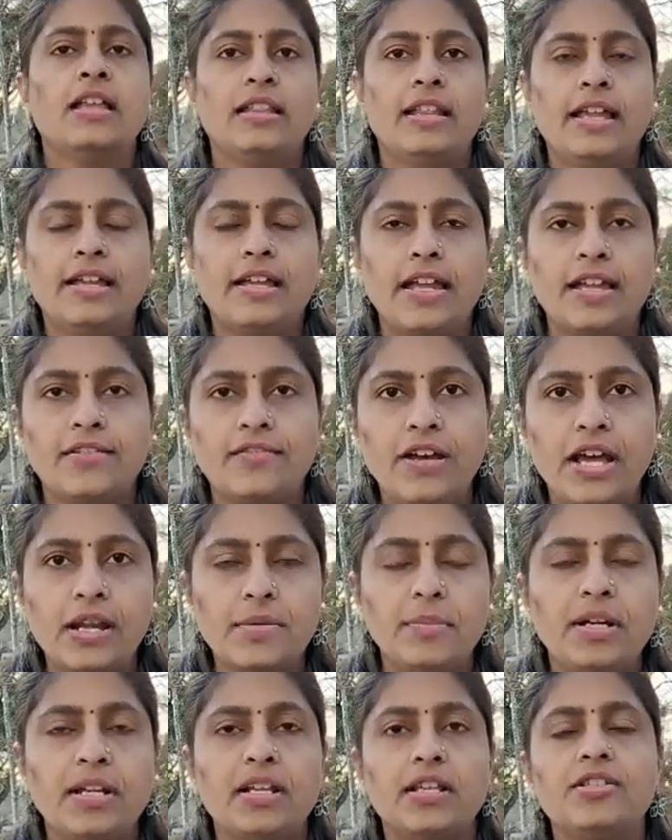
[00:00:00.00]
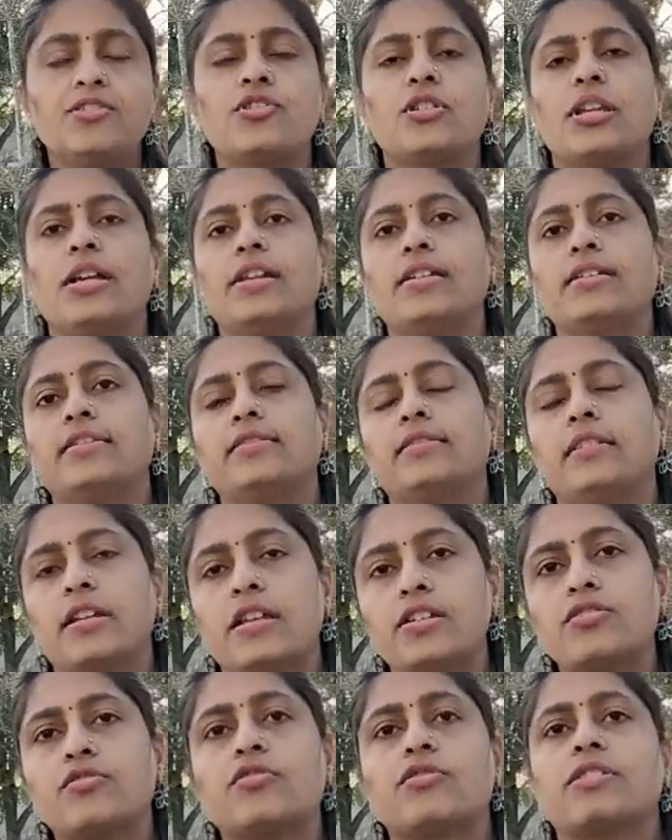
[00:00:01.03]
like environmental engineering dintra
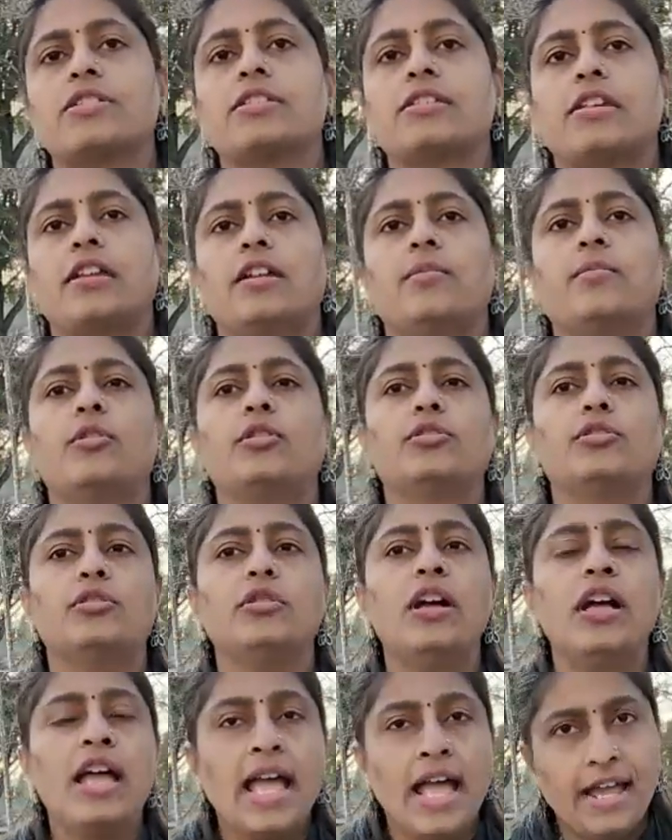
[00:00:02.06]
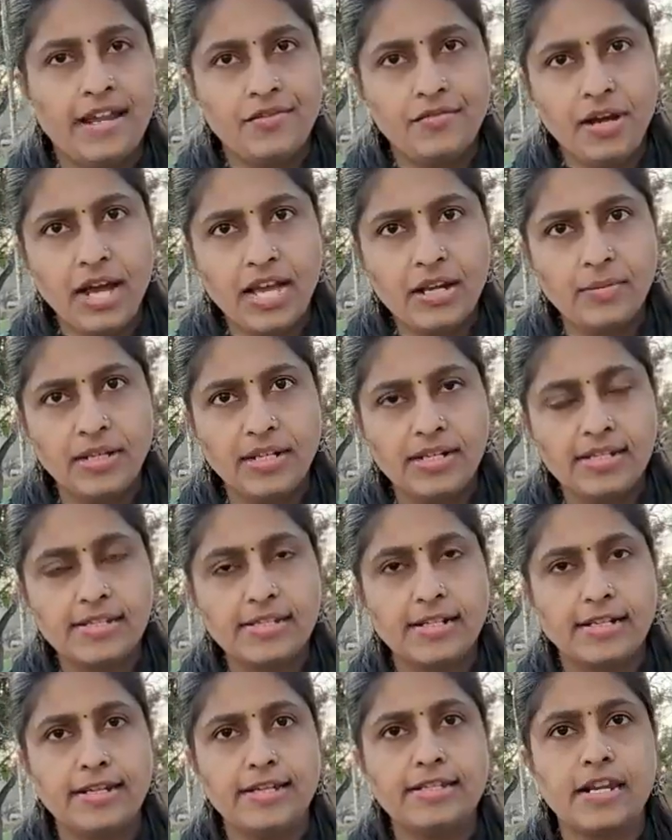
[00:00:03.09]
est questions kelabodu, environmental
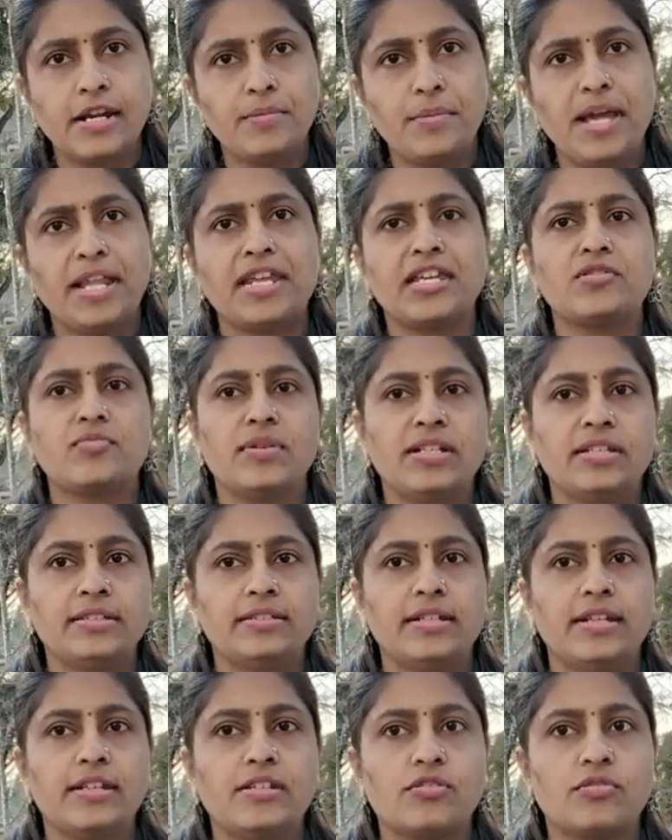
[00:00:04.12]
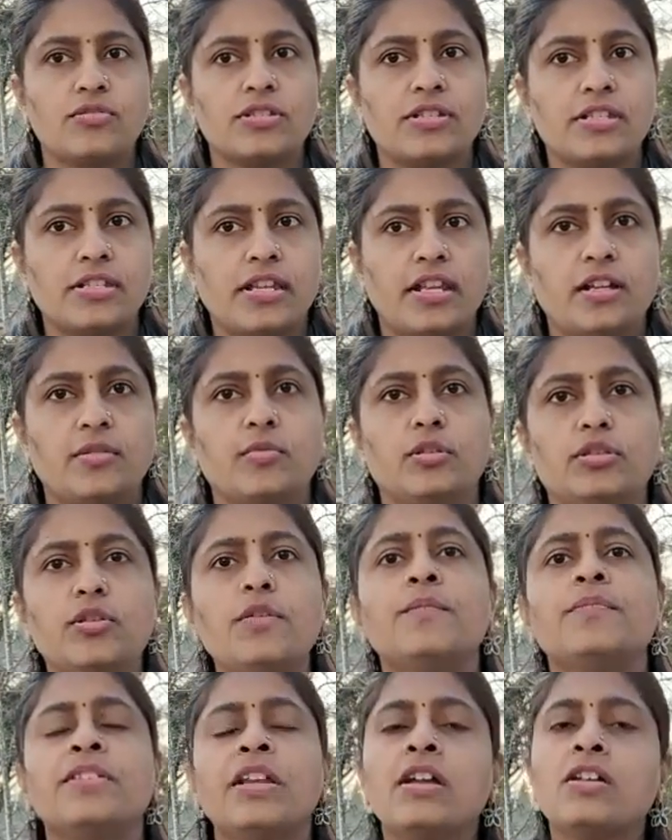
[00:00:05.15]
studies and management dintra est questions kelabodu.
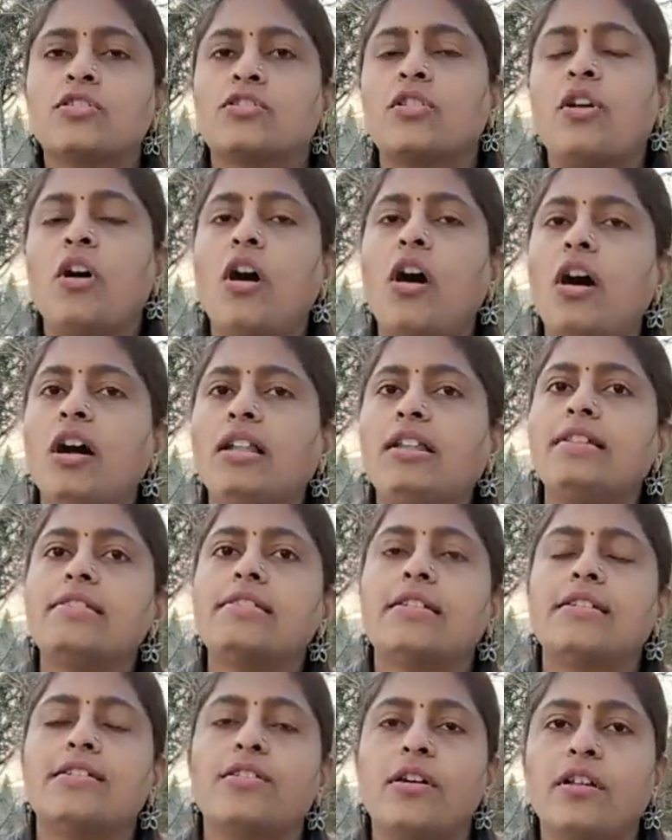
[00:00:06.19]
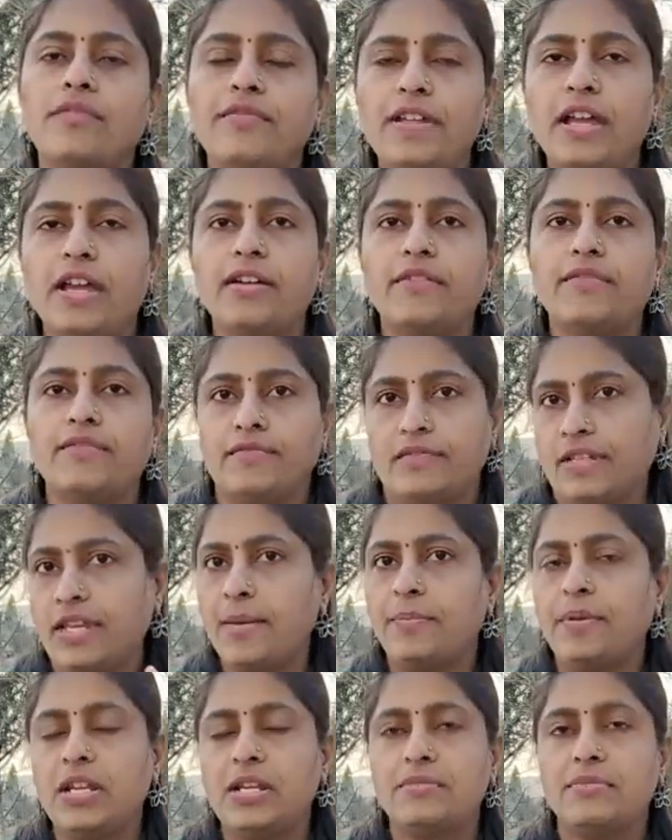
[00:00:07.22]
So all this and all we have
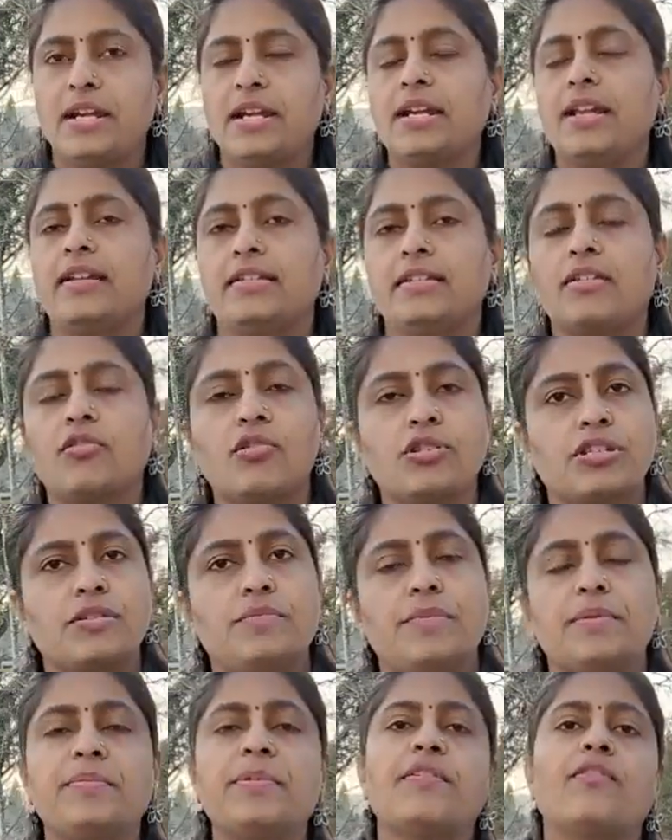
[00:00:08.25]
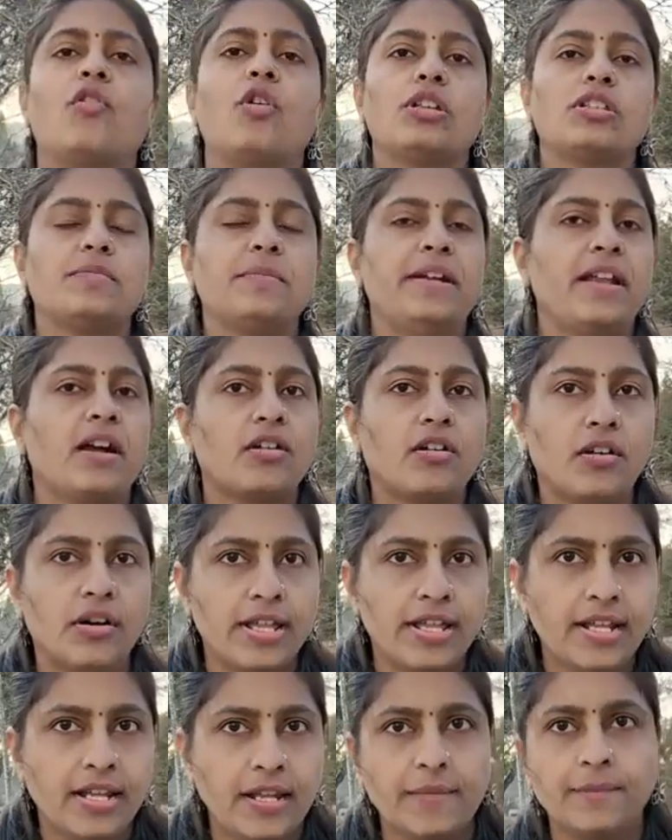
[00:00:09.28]
kept in mind, and the question paper was made
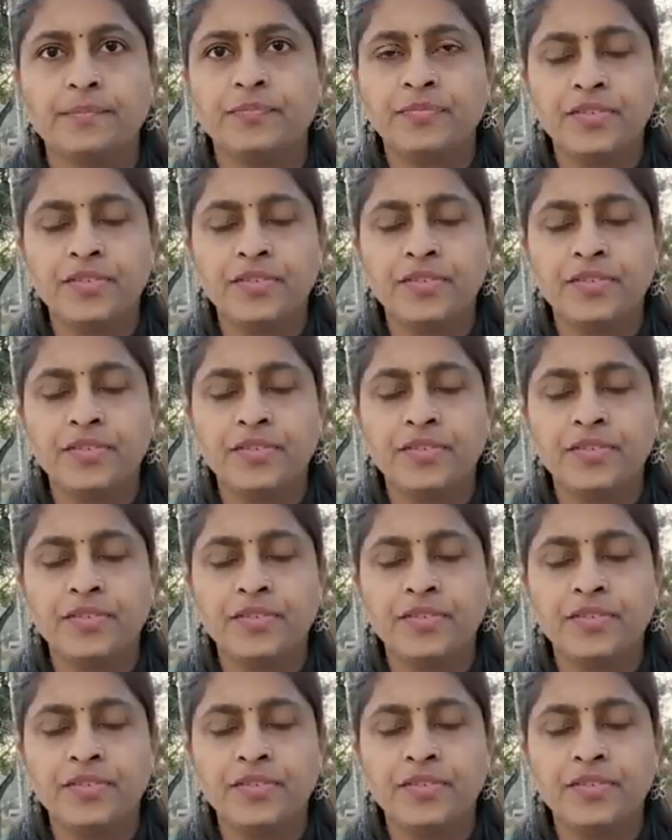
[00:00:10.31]
accordingly.